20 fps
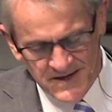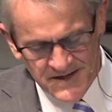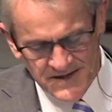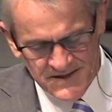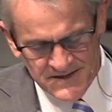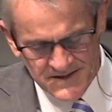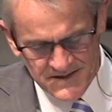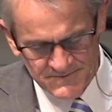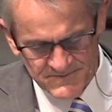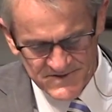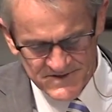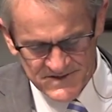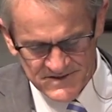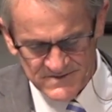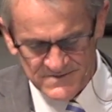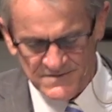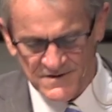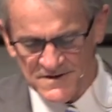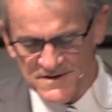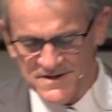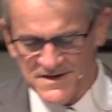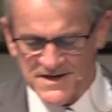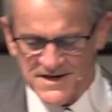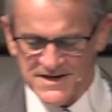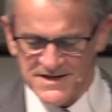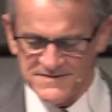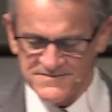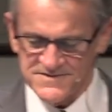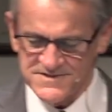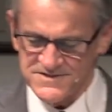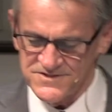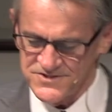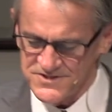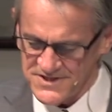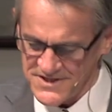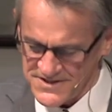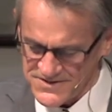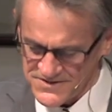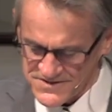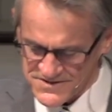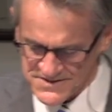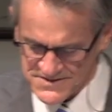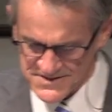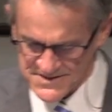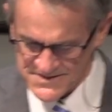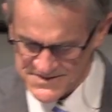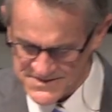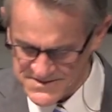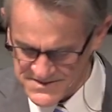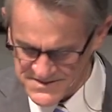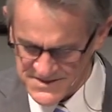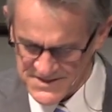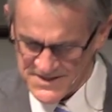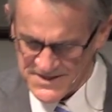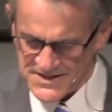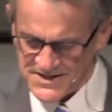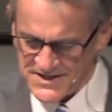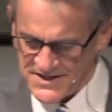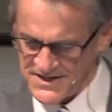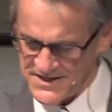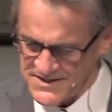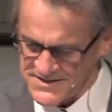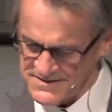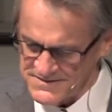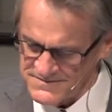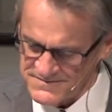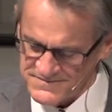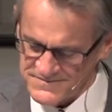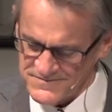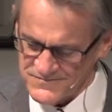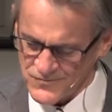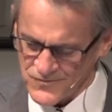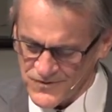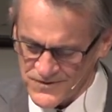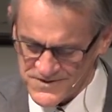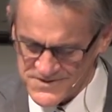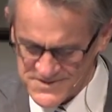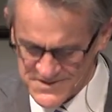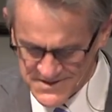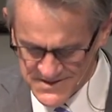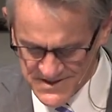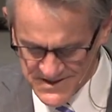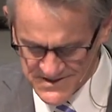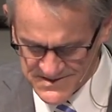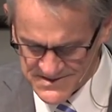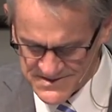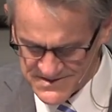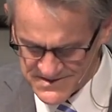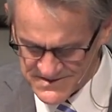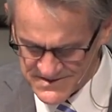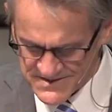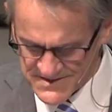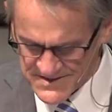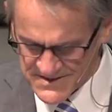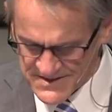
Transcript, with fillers: he comes into our lives and changes us and works in us.